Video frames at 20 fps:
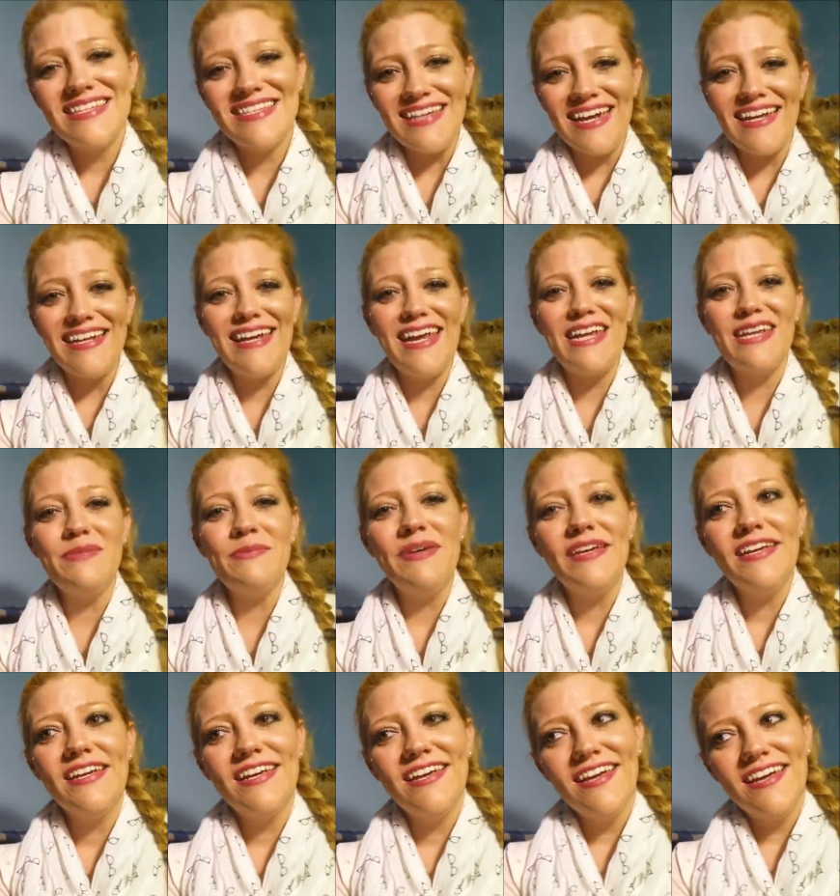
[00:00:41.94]
The site name
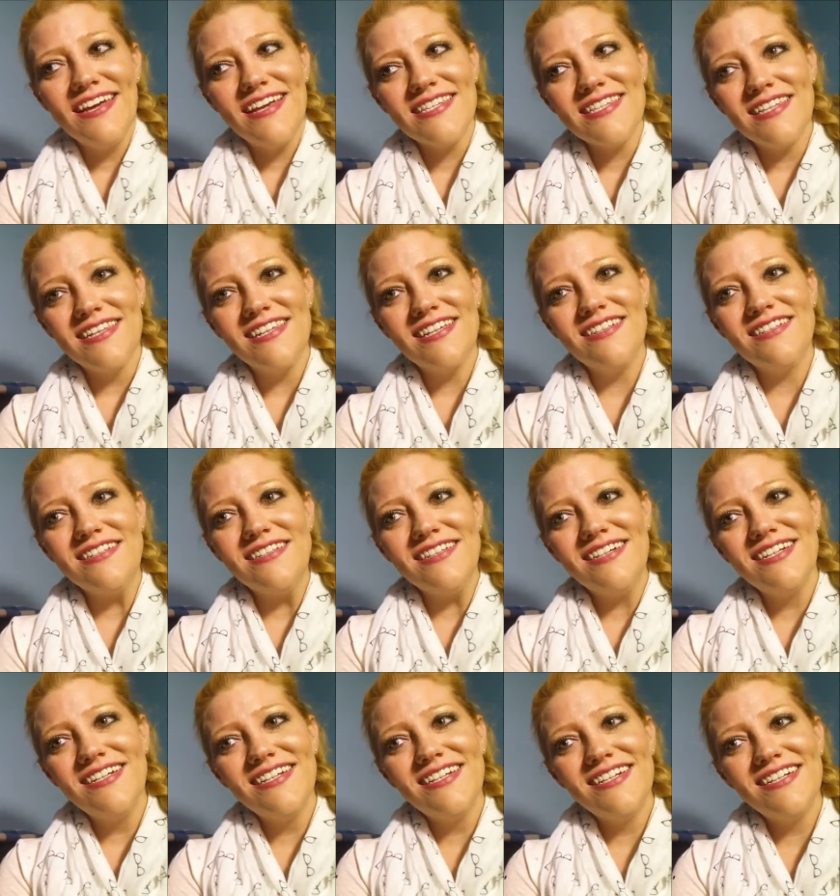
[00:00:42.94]
is a
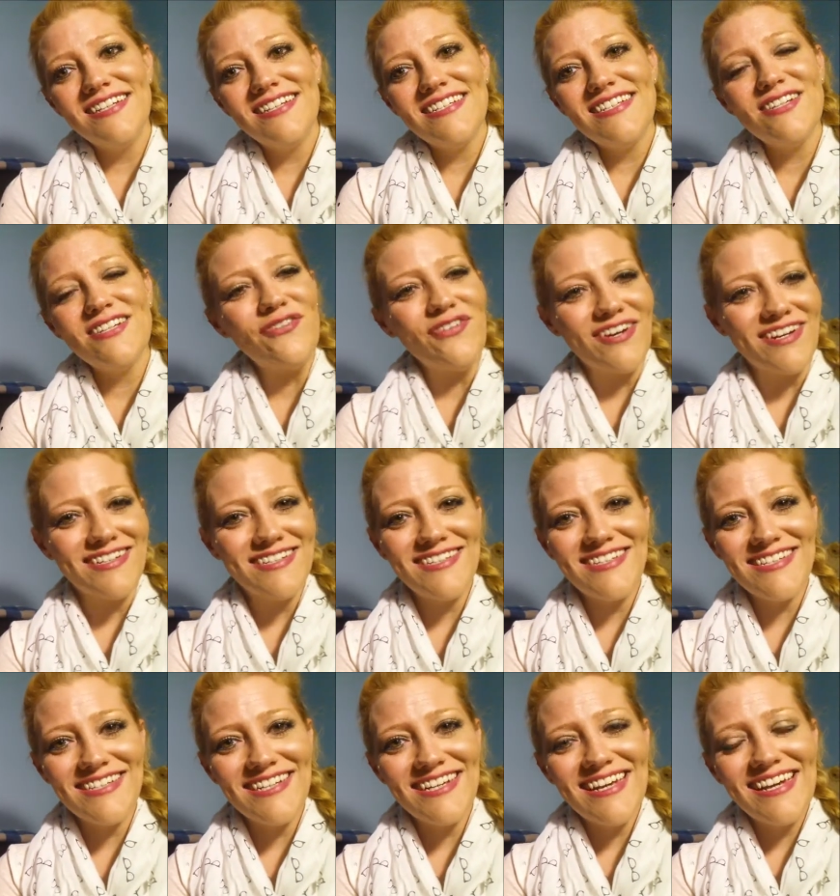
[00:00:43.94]
little
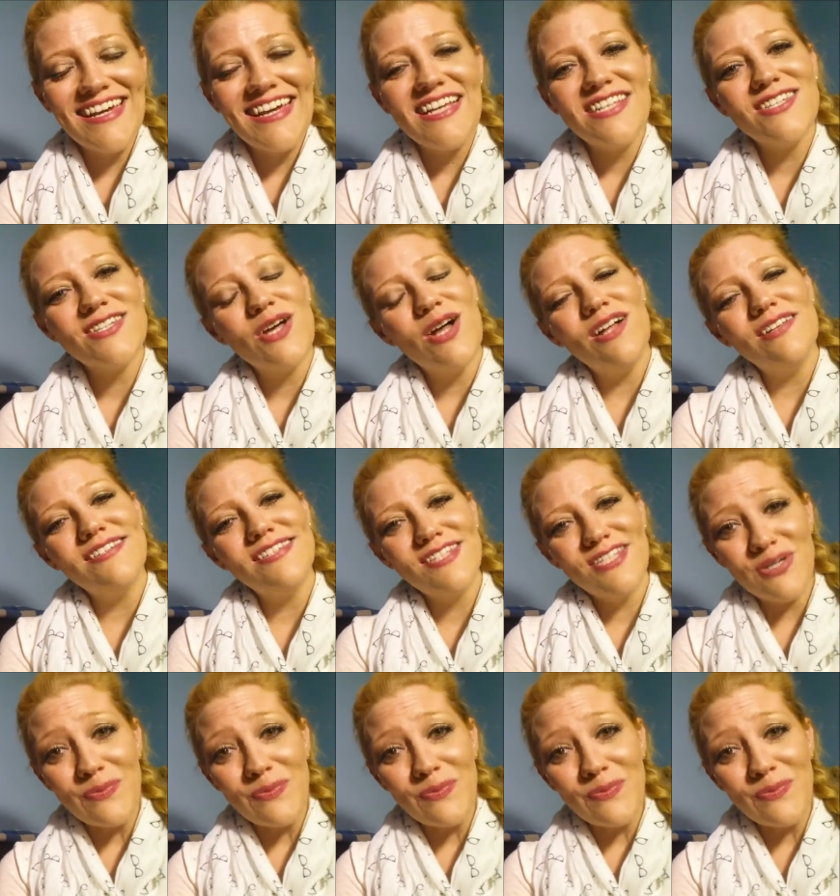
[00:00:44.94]
different. It's called